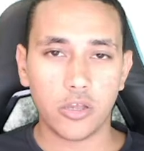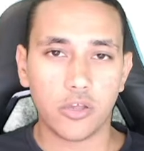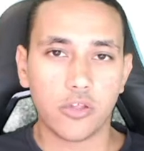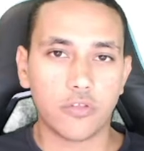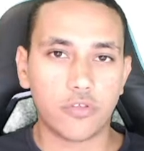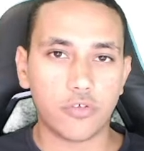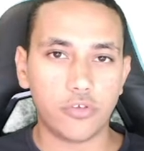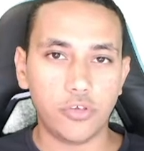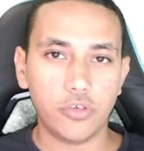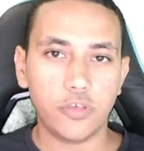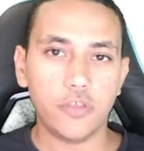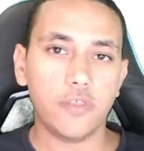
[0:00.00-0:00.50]
So
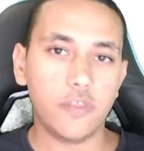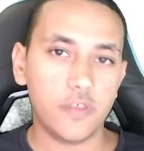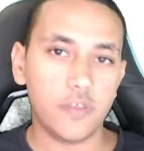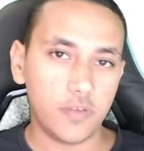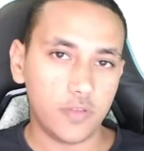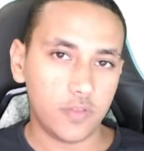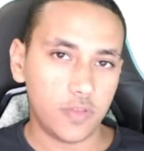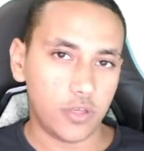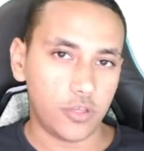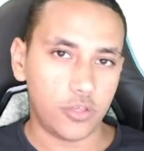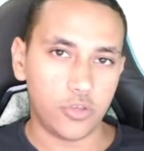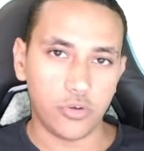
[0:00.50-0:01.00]
you think
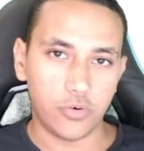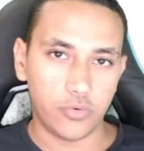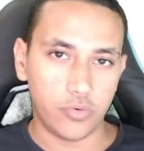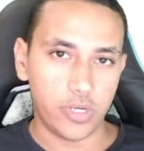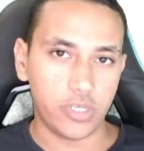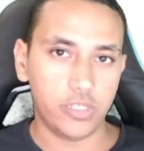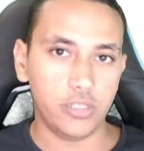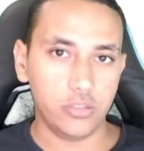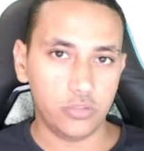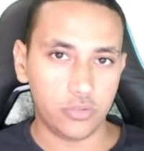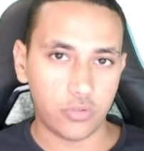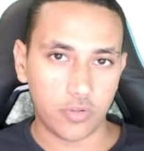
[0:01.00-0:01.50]
that you're
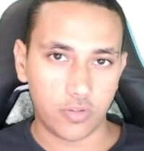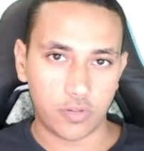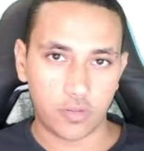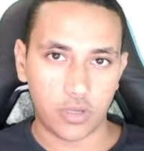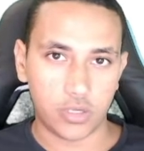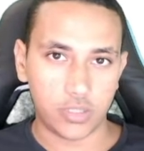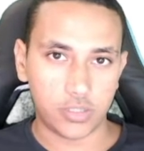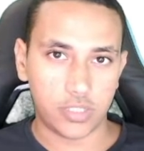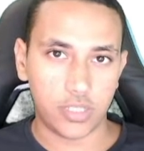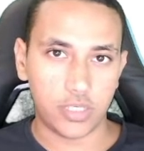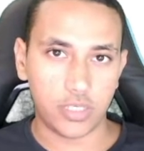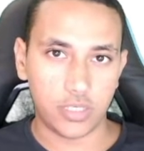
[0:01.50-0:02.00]
ready to
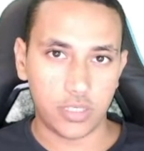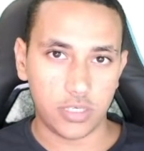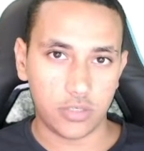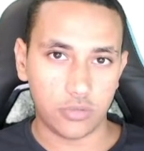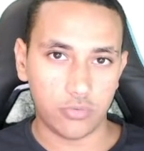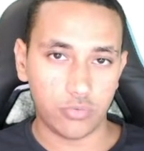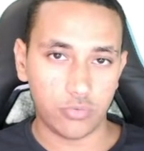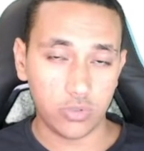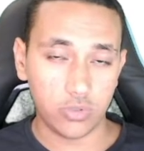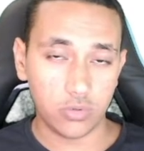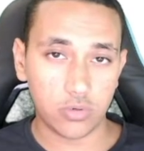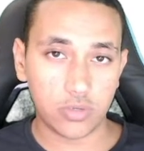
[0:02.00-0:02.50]
start taking
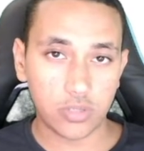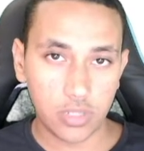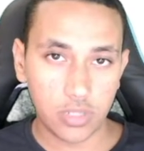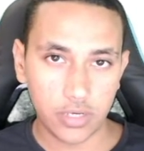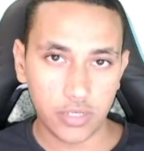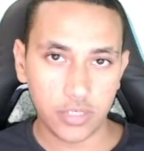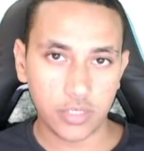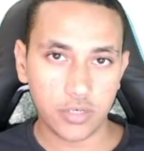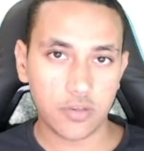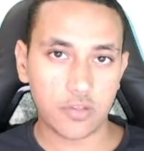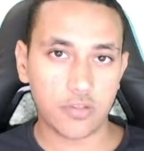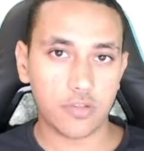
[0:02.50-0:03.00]
real
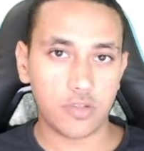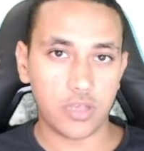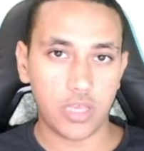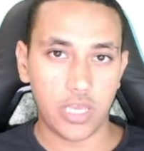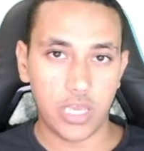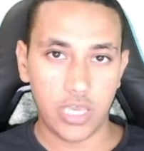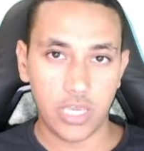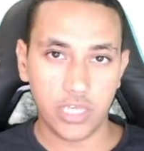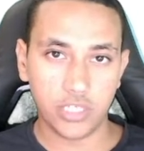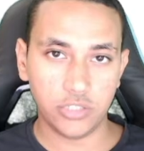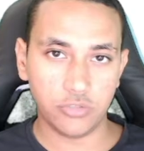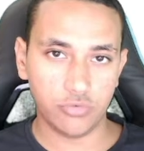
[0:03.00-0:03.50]
clients
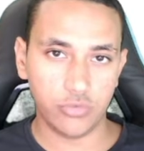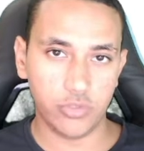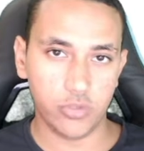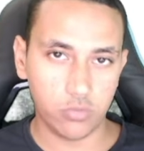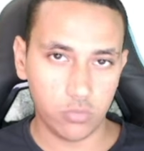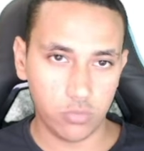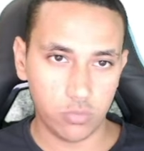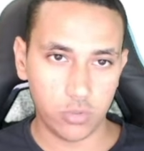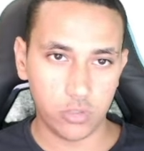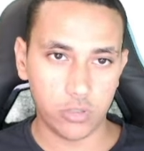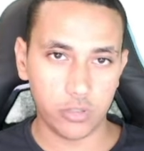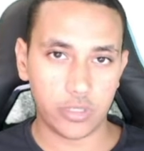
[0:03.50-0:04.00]
and real
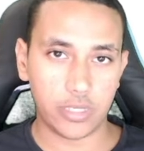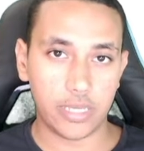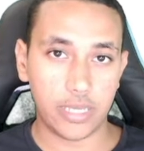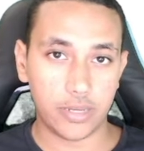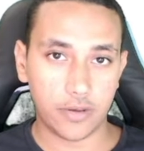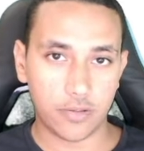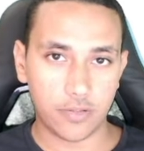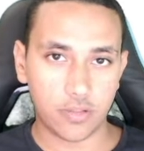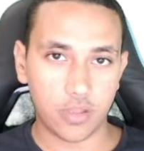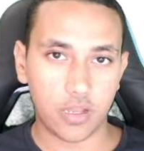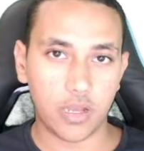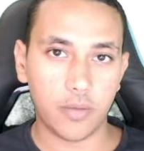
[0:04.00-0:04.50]
work and
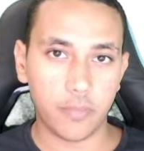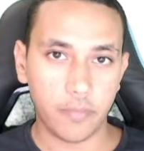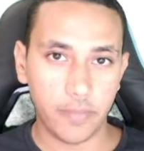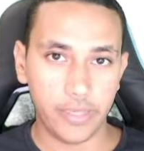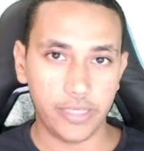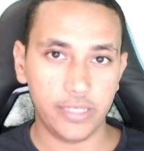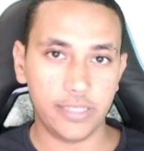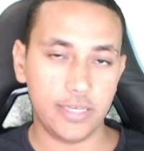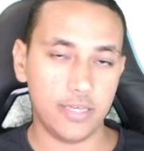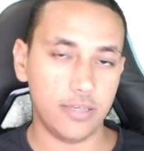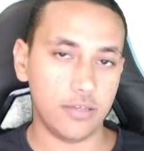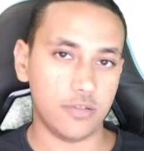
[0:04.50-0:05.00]
start
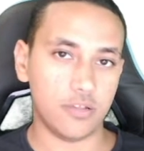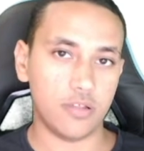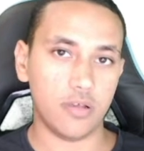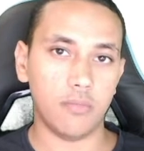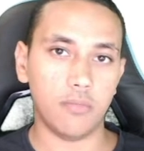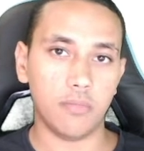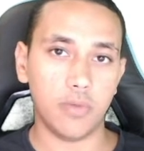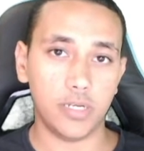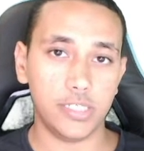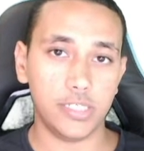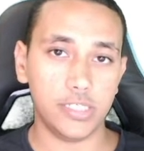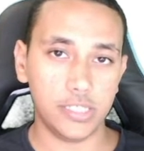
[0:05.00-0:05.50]
making some
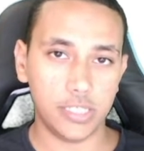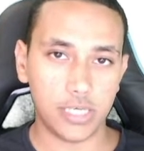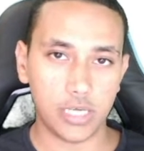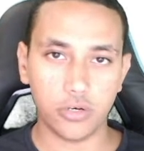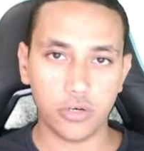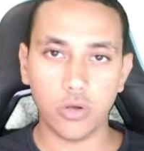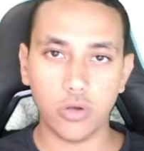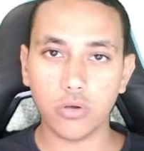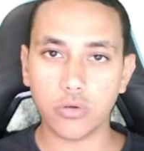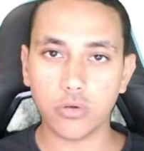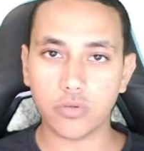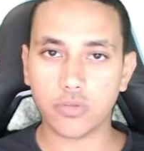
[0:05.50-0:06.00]
money and
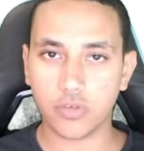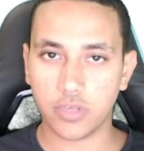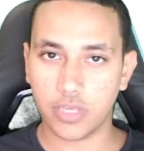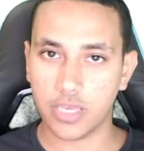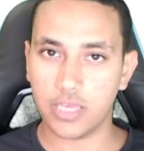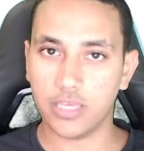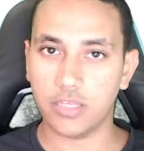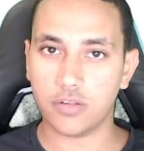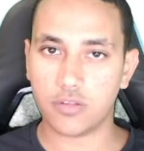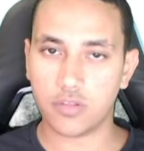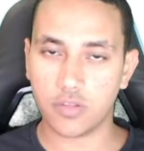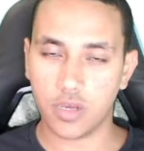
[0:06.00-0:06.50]
also
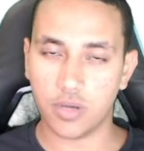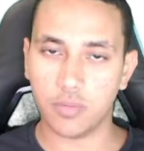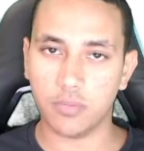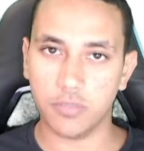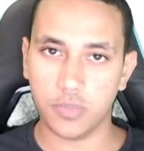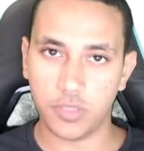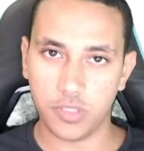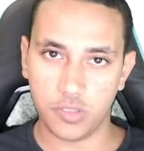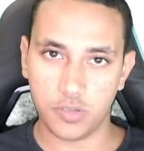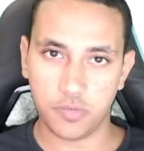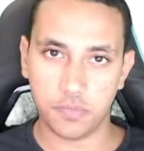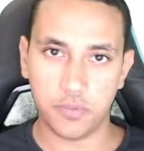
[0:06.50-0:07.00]
gain some
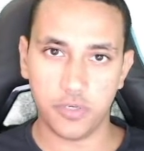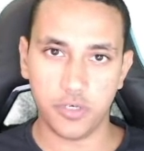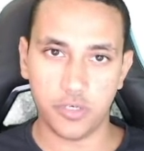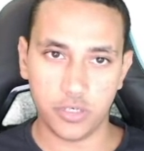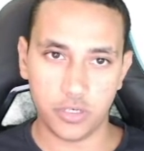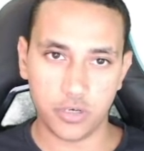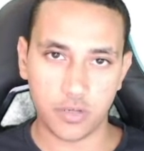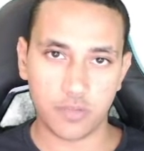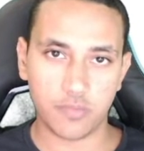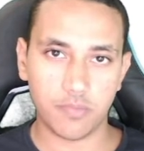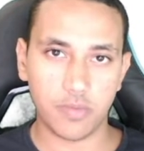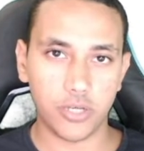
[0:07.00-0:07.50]

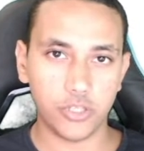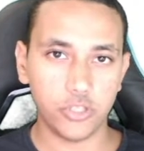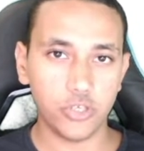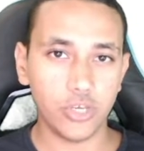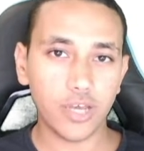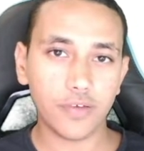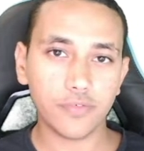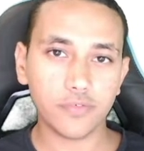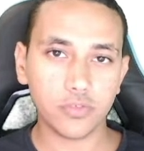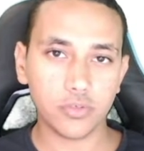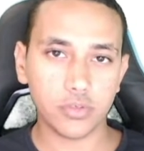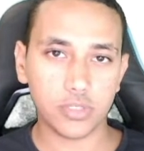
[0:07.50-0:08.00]
experience, but you
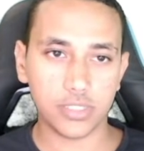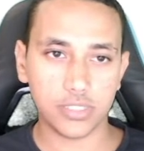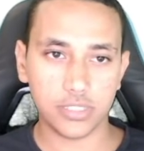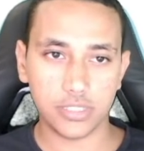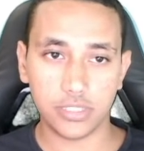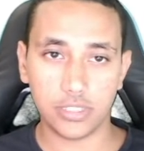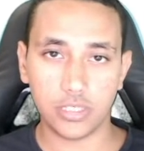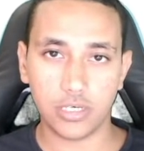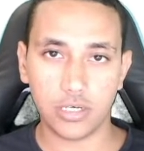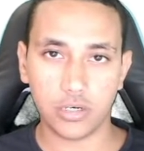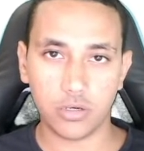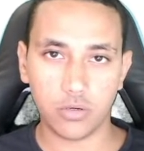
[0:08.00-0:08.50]
have no
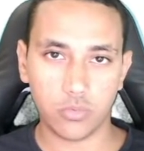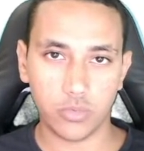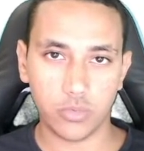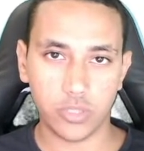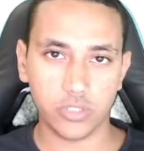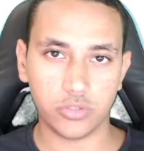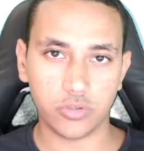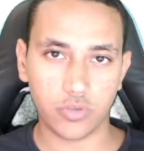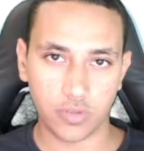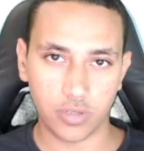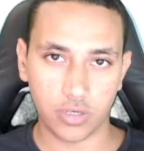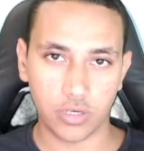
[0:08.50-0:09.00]
idea where to
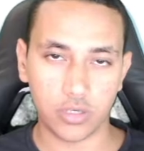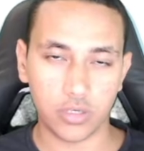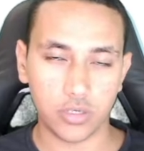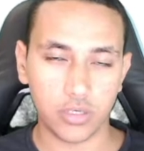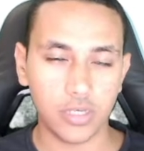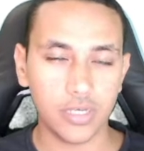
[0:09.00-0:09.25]
start.